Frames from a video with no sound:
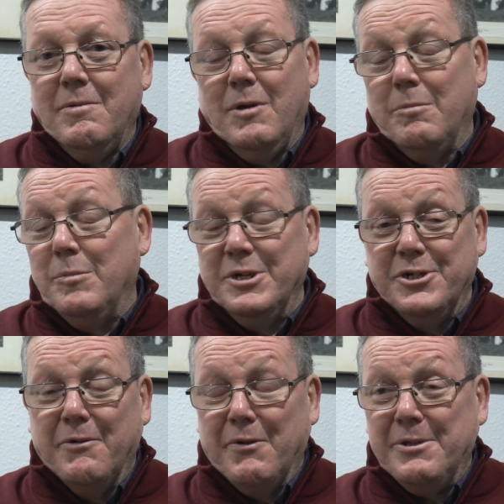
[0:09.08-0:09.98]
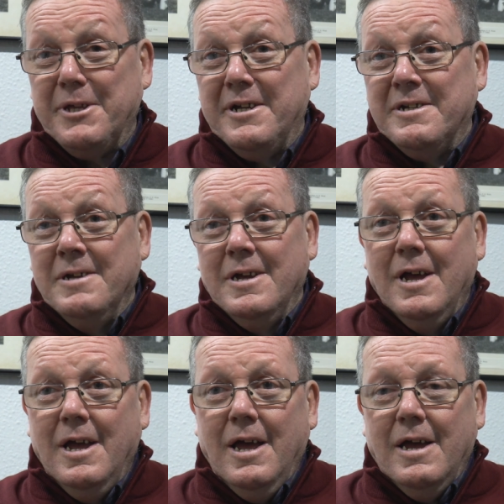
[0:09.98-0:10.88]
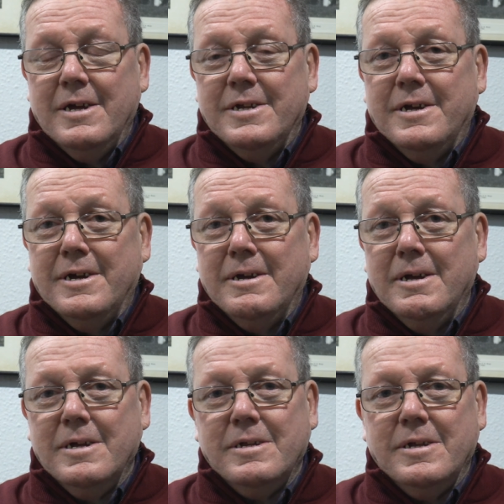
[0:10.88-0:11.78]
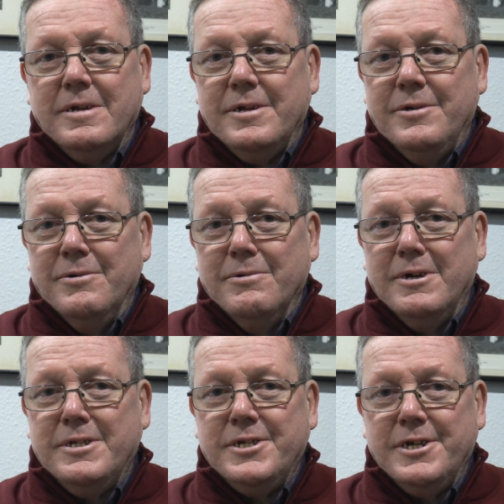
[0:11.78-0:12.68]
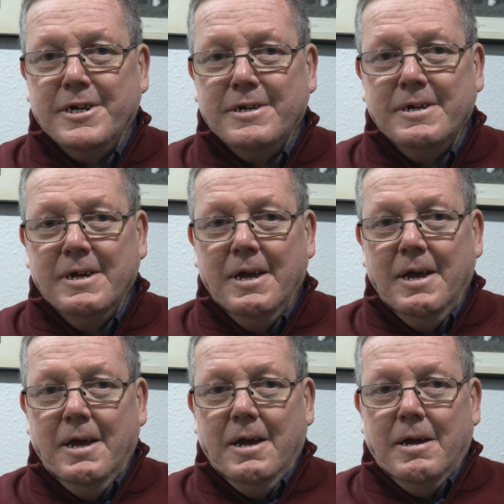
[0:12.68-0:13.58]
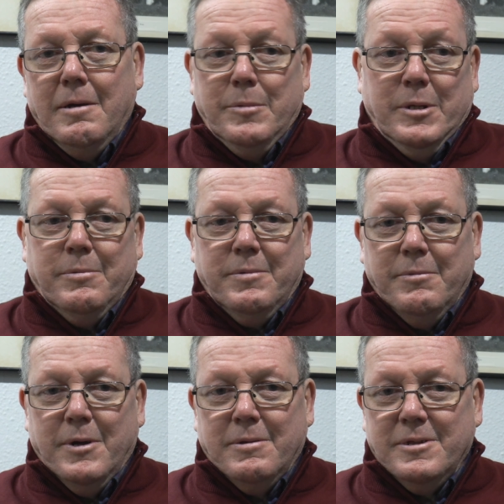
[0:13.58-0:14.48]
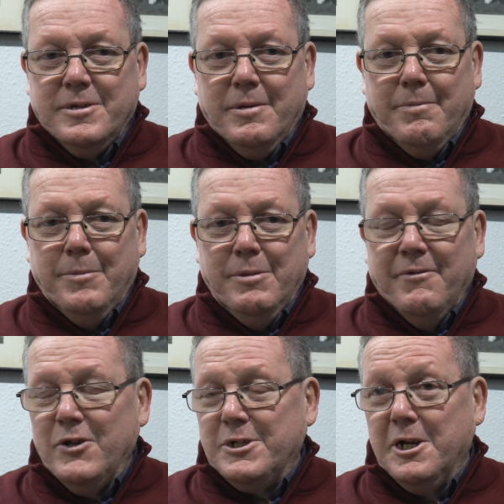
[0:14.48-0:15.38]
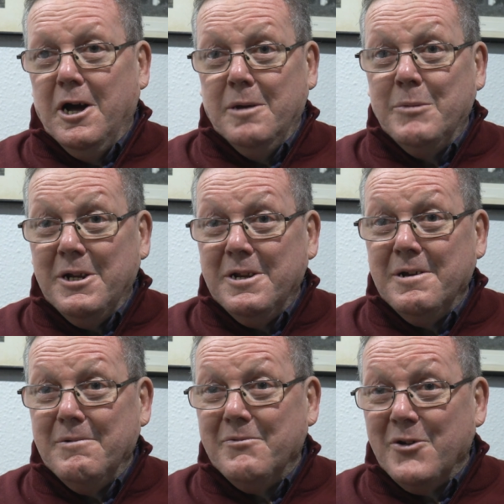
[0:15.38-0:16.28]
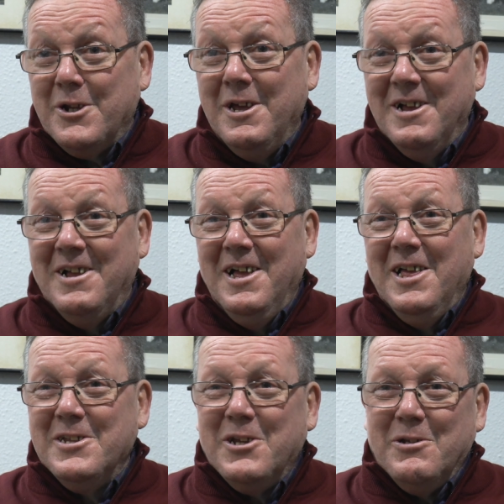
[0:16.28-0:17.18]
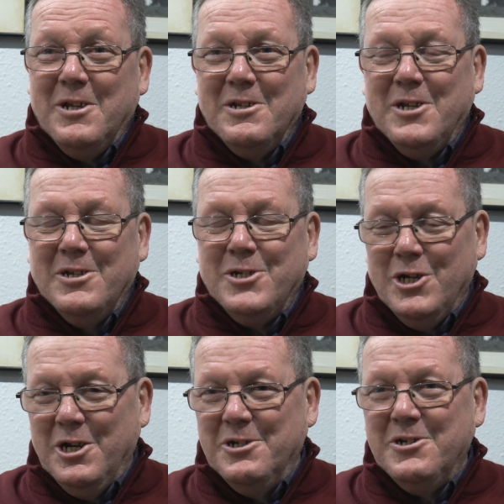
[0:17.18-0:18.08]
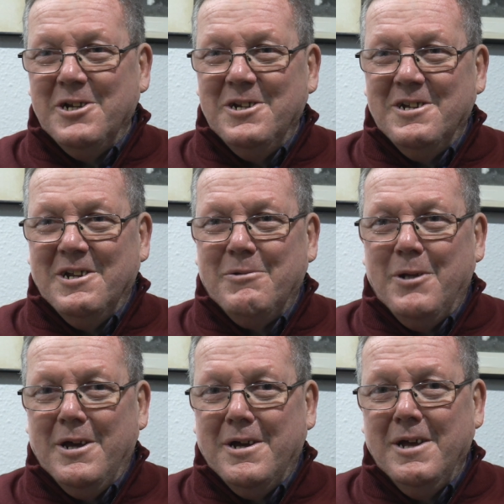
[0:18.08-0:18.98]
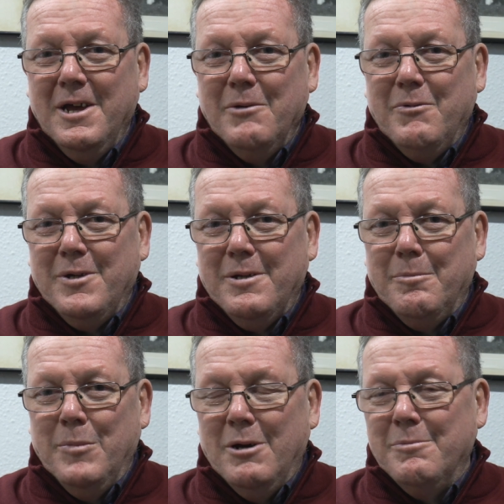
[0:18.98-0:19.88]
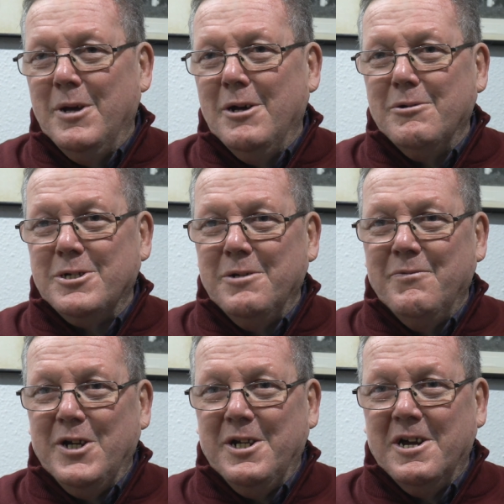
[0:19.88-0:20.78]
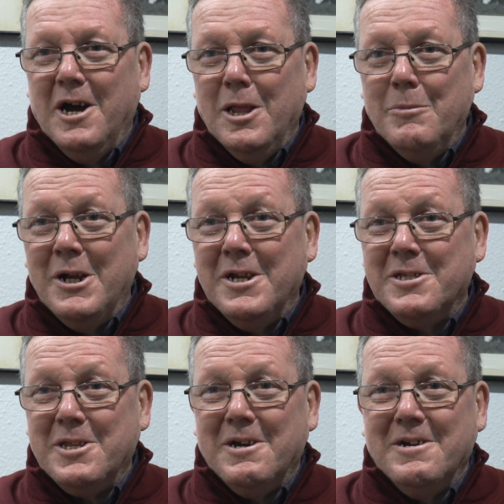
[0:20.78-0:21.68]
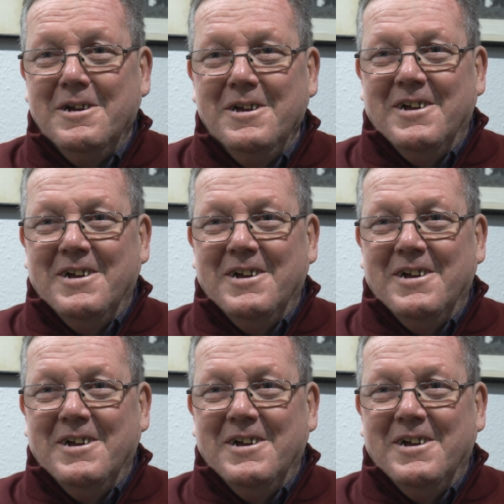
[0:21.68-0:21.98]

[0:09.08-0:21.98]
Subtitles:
That means everything. It's we're the first Gala man in it. For it's a change in it. Melrose inviting a Gala man into it.